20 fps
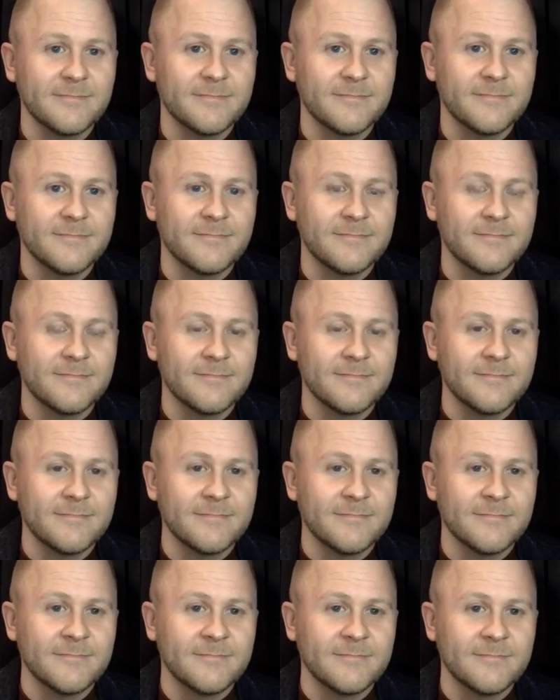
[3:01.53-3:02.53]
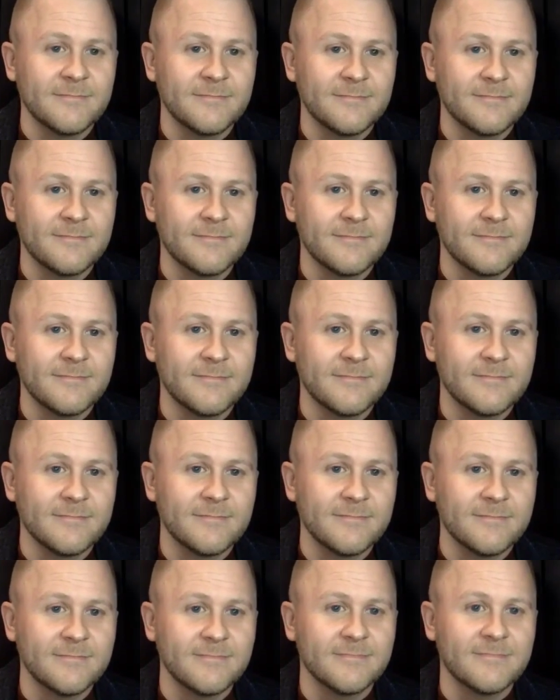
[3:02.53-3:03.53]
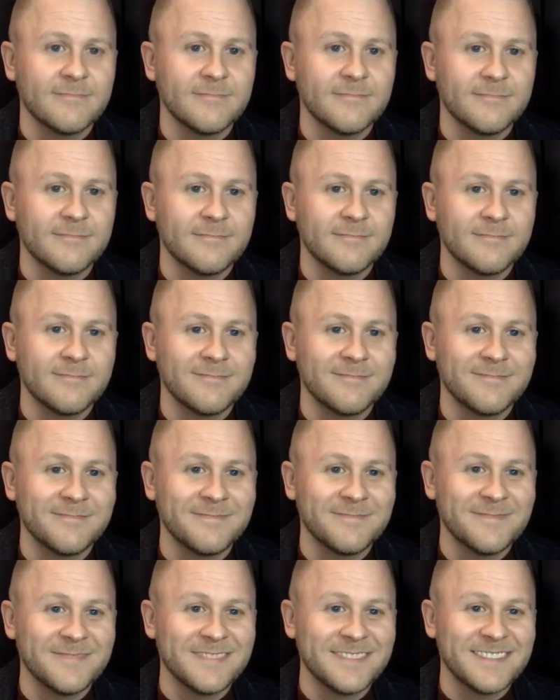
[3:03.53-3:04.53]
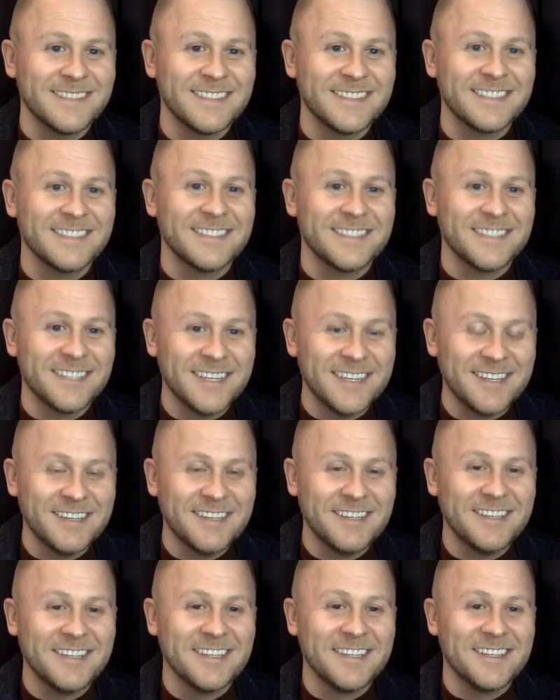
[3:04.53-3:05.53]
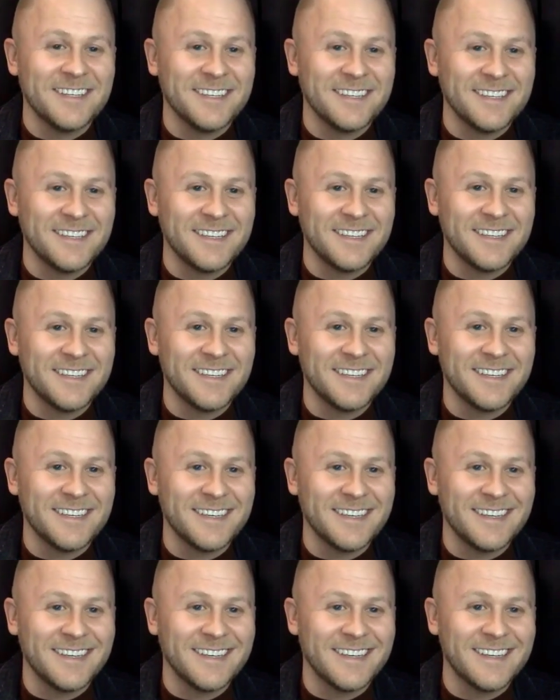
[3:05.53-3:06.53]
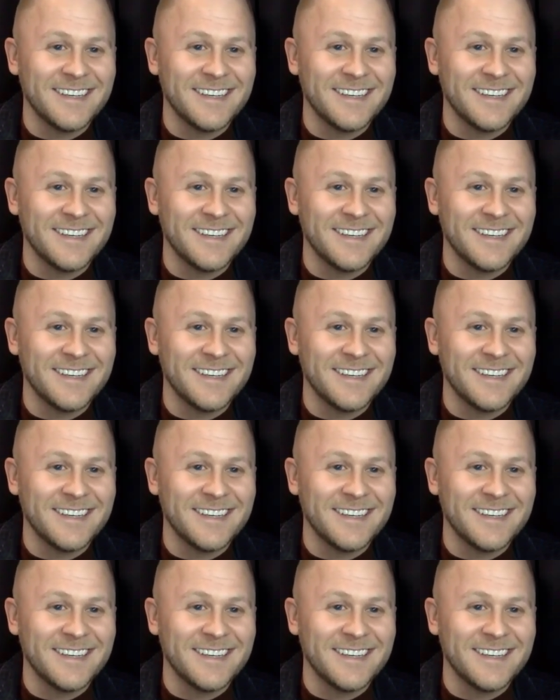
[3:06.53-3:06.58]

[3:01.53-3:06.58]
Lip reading: This person isn't speaking.